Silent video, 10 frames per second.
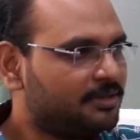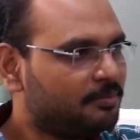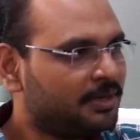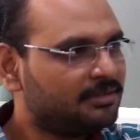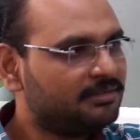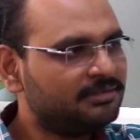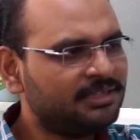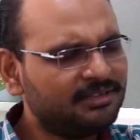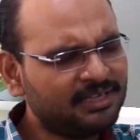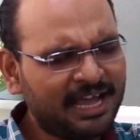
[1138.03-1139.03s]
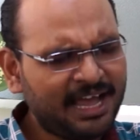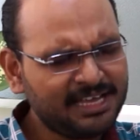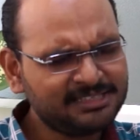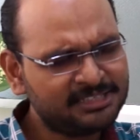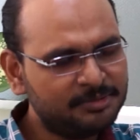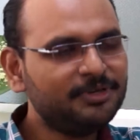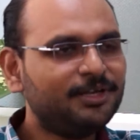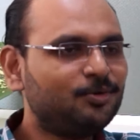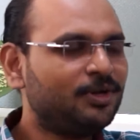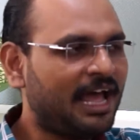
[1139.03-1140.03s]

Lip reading: but as similar to